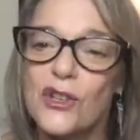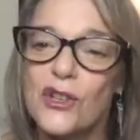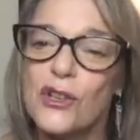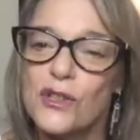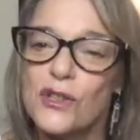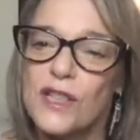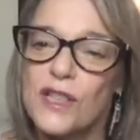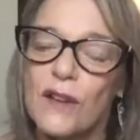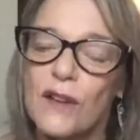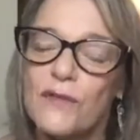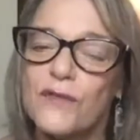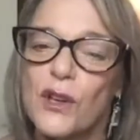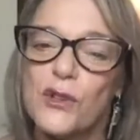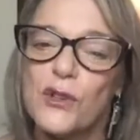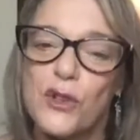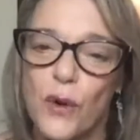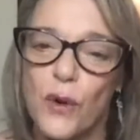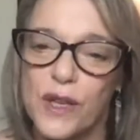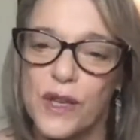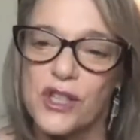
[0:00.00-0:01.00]
yourself
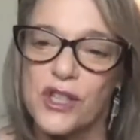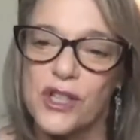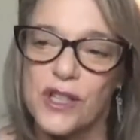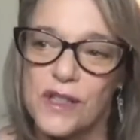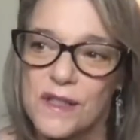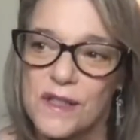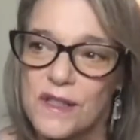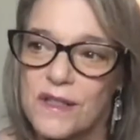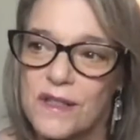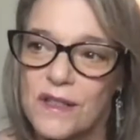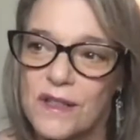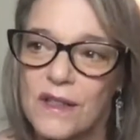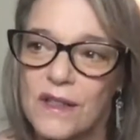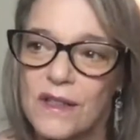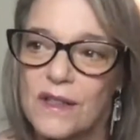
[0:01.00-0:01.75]
those questions.